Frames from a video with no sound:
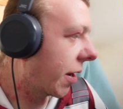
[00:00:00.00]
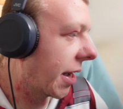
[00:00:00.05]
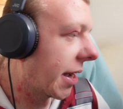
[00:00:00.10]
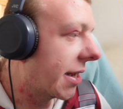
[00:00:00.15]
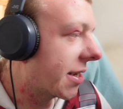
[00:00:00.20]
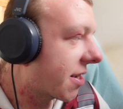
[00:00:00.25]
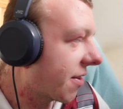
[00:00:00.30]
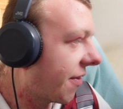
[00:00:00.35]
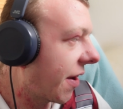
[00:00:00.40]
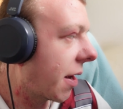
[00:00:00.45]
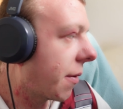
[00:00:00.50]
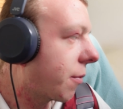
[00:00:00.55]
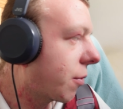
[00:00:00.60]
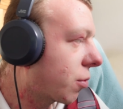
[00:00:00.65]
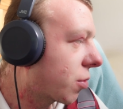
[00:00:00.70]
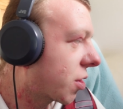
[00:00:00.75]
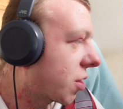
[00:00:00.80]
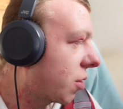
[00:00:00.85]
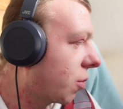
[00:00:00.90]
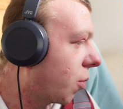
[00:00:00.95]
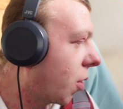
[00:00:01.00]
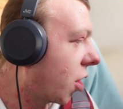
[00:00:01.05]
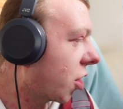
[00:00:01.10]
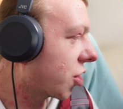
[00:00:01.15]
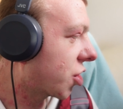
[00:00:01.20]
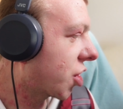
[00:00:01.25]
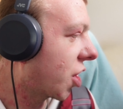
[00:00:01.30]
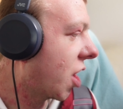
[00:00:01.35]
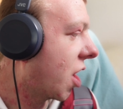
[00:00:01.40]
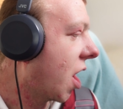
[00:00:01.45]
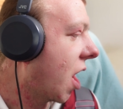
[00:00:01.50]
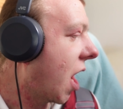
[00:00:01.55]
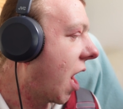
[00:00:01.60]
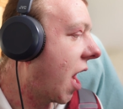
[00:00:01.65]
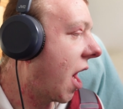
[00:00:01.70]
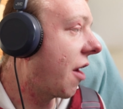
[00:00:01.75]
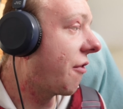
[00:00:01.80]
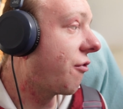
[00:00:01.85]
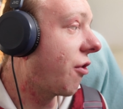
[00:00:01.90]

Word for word: It is available to watch uh,